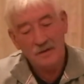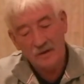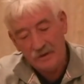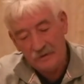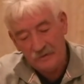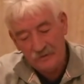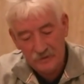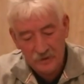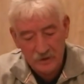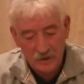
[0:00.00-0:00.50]

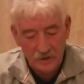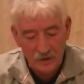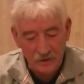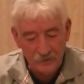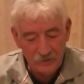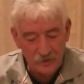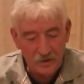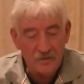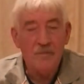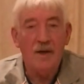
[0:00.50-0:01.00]
I've got a
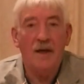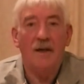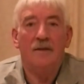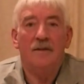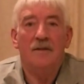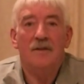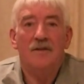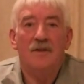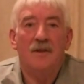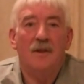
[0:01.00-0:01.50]
few
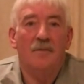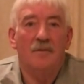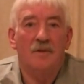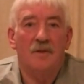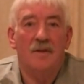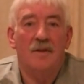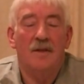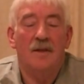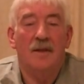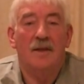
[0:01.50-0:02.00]
maintenance jobs
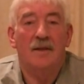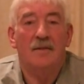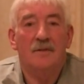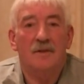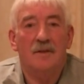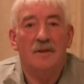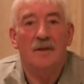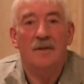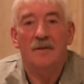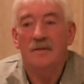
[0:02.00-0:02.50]
to do now,
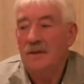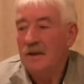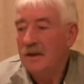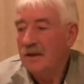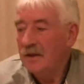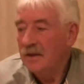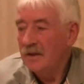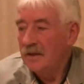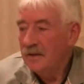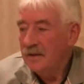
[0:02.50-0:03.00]
so
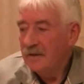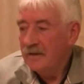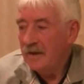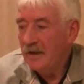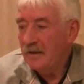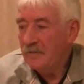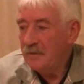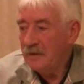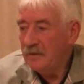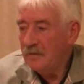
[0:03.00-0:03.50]

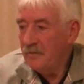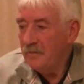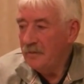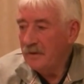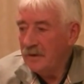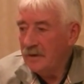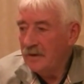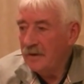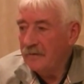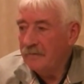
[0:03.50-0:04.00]
it'll
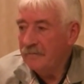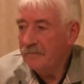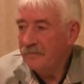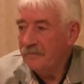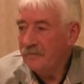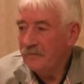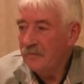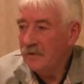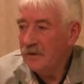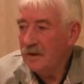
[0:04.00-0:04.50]
probably
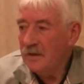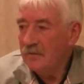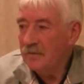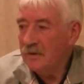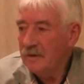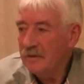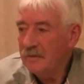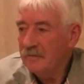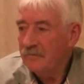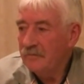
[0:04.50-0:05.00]
be
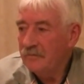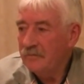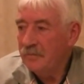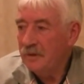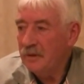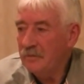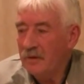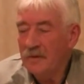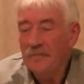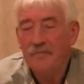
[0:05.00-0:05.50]

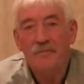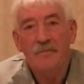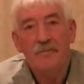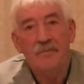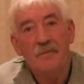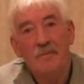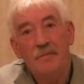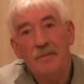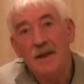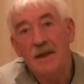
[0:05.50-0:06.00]
probably
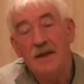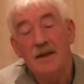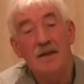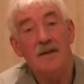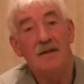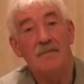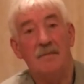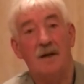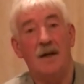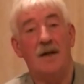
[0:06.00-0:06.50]

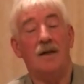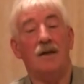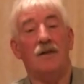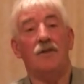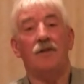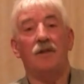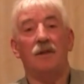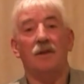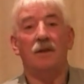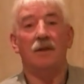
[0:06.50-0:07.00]
beginning of
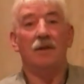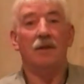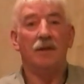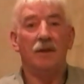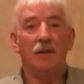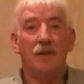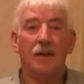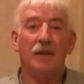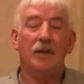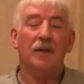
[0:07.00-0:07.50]
March.
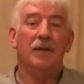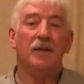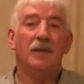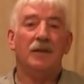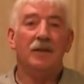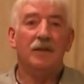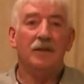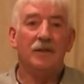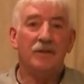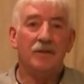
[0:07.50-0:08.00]

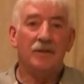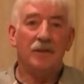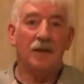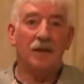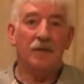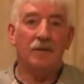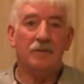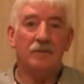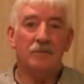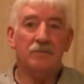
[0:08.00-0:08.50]

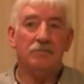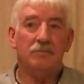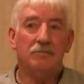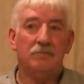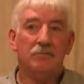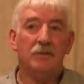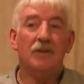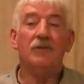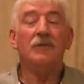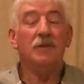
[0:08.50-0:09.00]
So
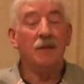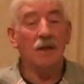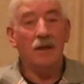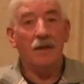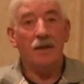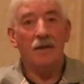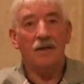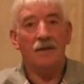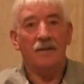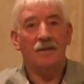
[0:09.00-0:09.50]
until
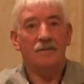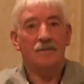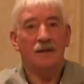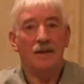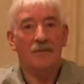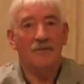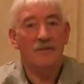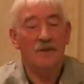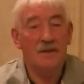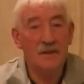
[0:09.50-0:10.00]
then, I'll
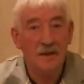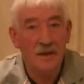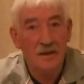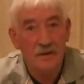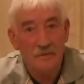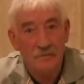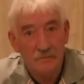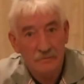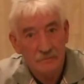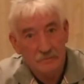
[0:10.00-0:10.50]
have to say
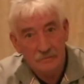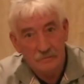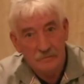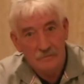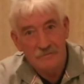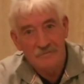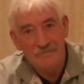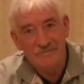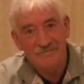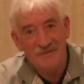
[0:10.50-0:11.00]

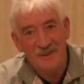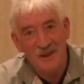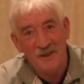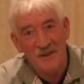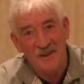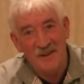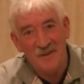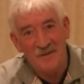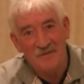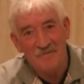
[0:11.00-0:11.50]

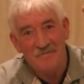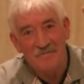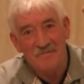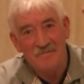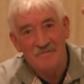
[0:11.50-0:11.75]
cheerio.